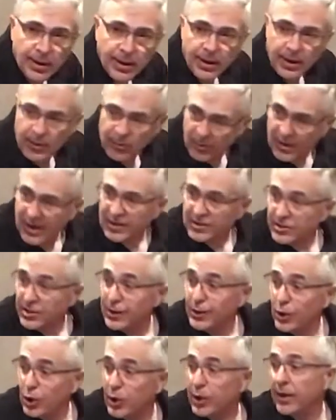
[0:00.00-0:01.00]
And we're actually
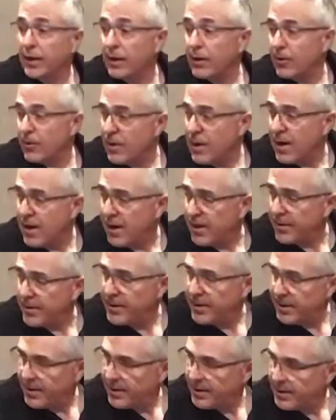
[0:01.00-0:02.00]
looking around
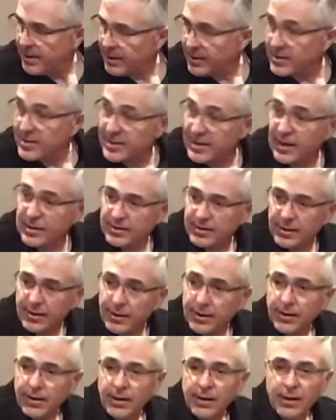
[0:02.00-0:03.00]
and
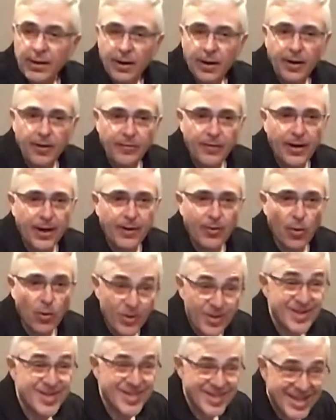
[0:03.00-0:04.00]
assessing our environment.
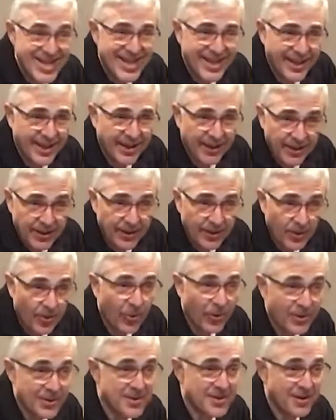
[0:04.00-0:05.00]
We're seeing
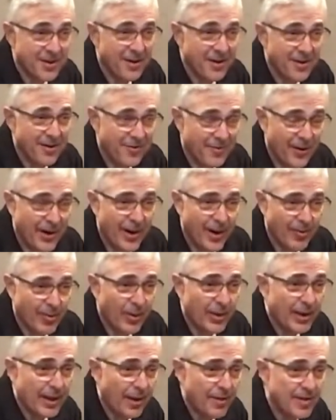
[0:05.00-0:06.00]
what's in our
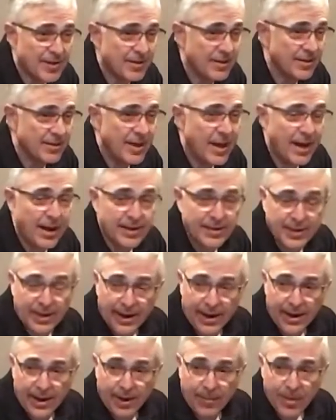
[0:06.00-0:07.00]
environment. Okay, this is not a
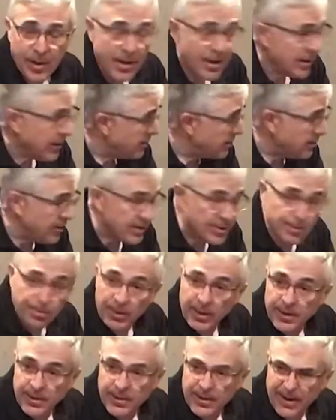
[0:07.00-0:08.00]
time to just
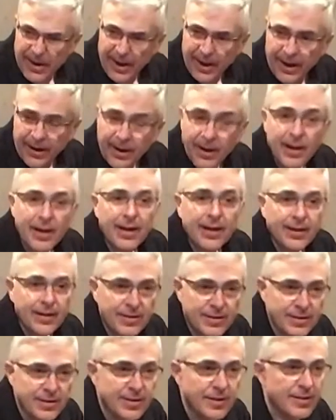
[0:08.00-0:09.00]
spin your head.
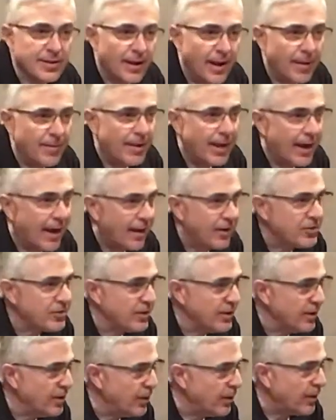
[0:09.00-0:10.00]
This is the time to
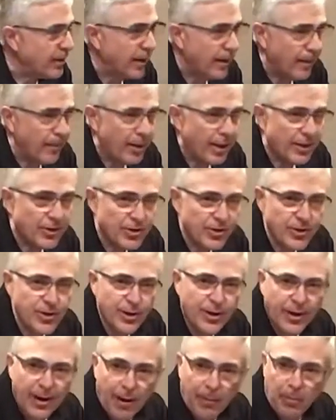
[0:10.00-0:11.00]
actually look and make sure you're
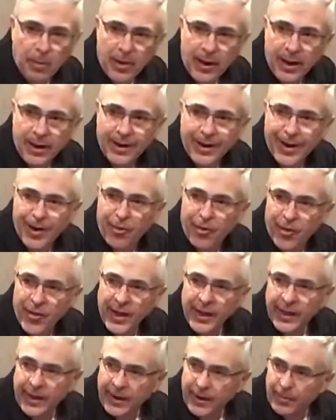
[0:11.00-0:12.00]
comprehending and
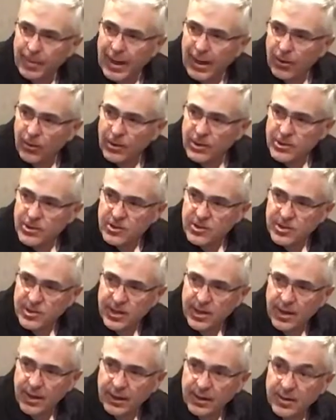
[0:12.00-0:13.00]
thinking about what you're
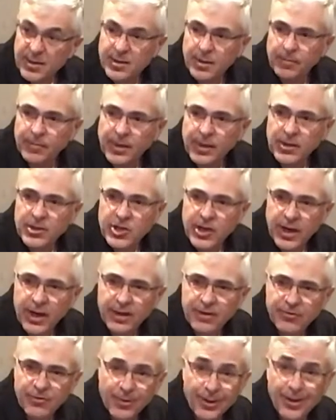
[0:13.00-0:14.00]
seeing. Did something
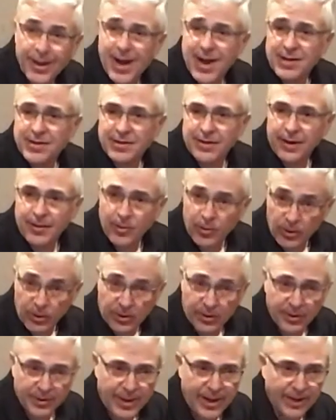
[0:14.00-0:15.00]
change from the last time you
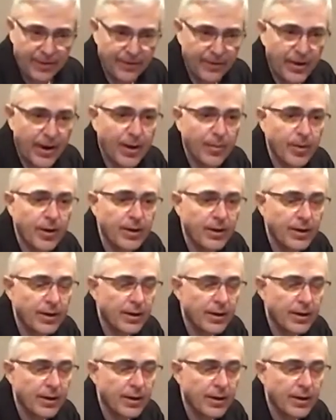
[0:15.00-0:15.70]
looked at that environment?